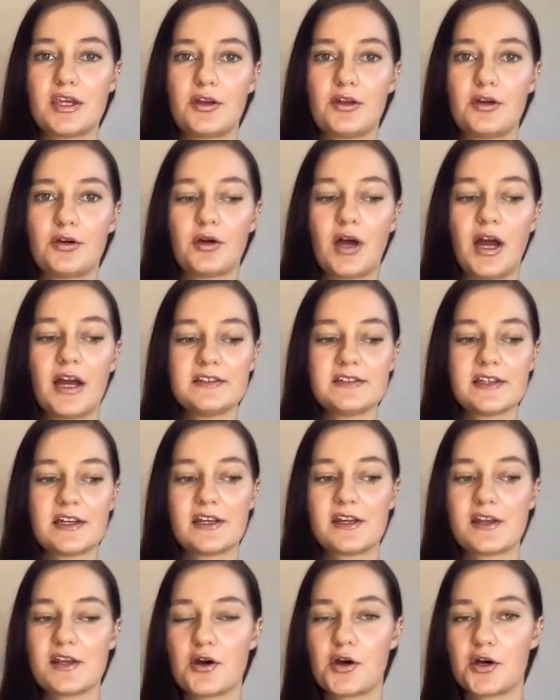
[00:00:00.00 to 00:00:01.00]
you know,
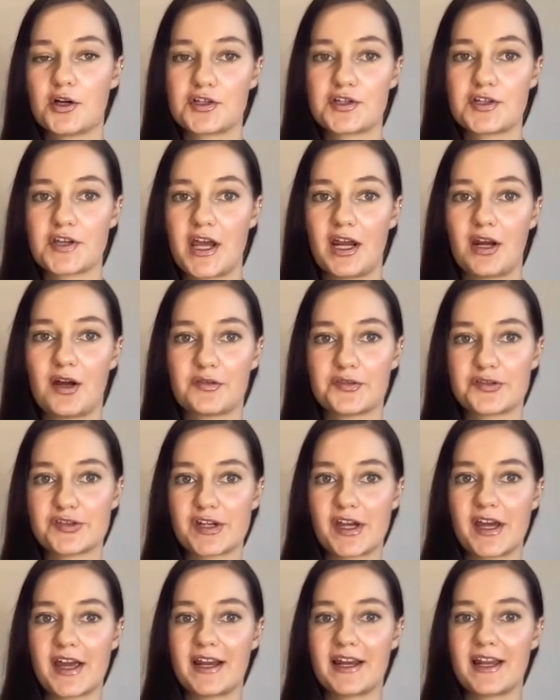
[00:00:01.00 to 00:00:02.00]
identity on chain, off
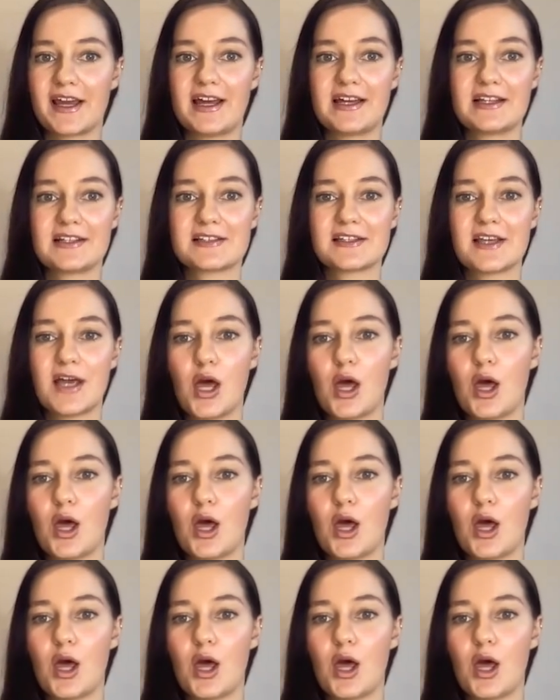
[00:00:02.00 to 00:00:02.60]
chain, and